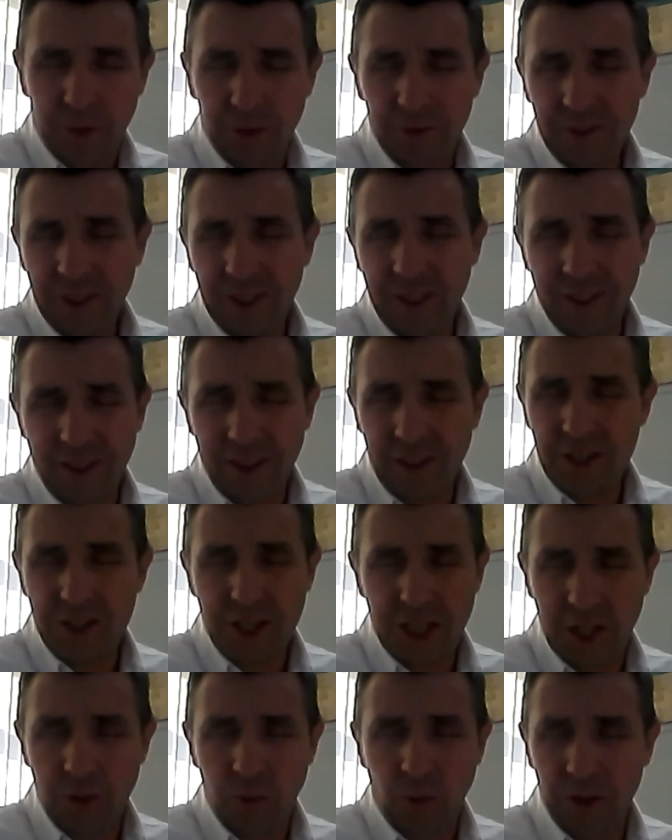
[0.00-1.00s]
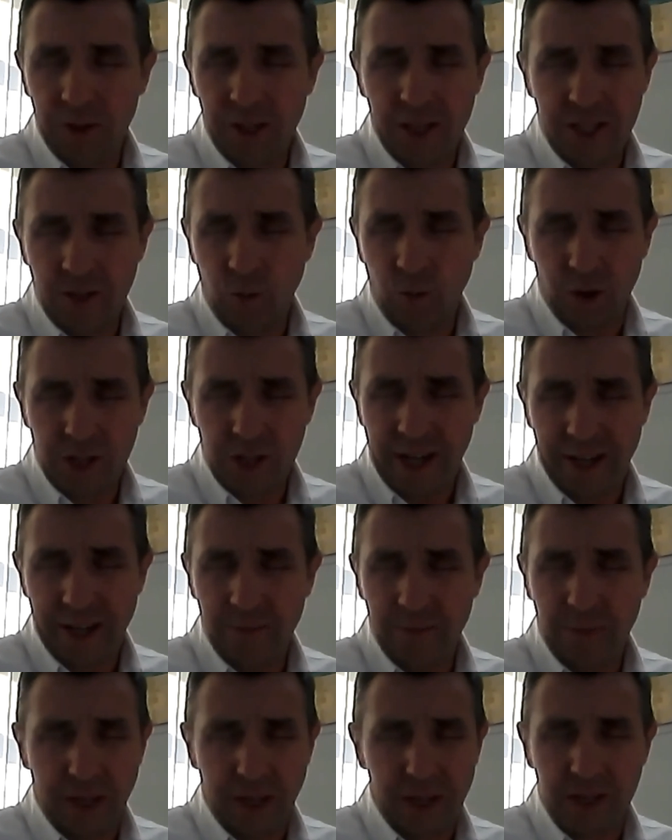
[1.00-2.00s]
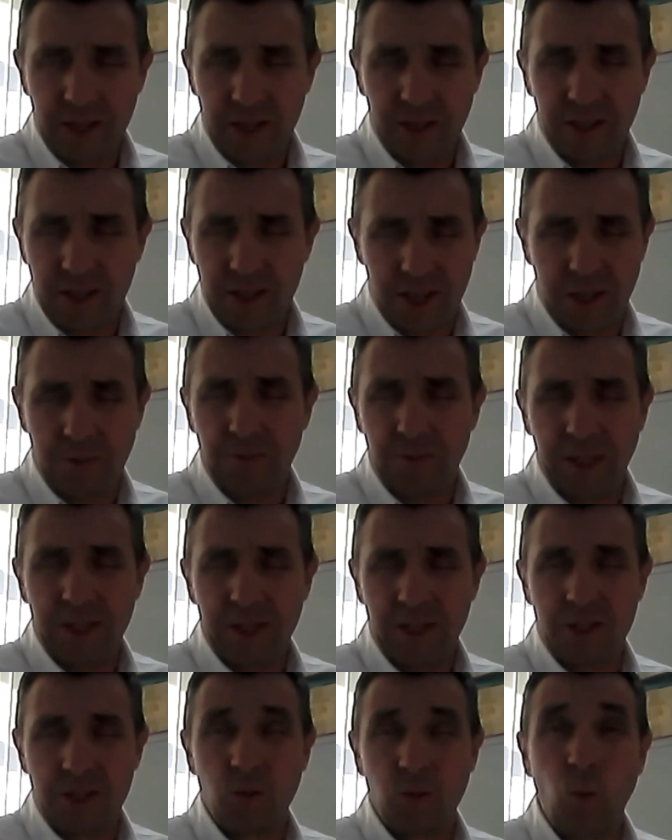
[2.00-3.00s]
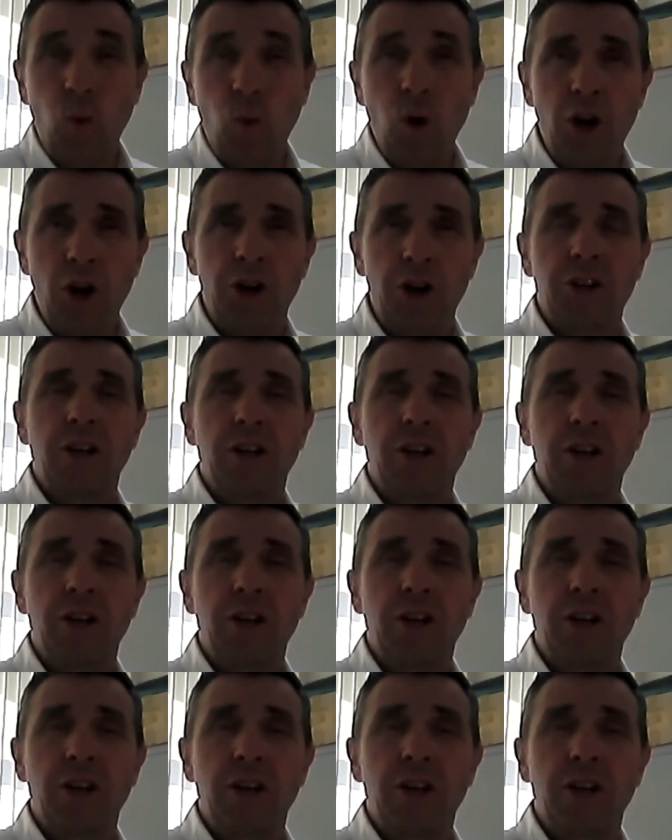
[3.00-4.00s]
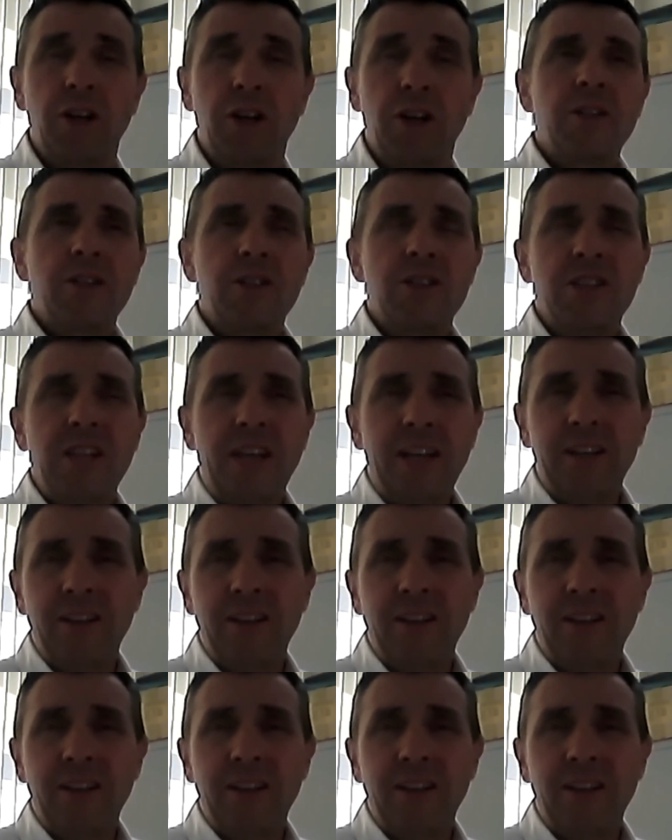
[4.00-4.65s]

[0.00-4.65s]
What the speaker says: And the last thing you want is a wash hand basin that simply doesn't work. We understand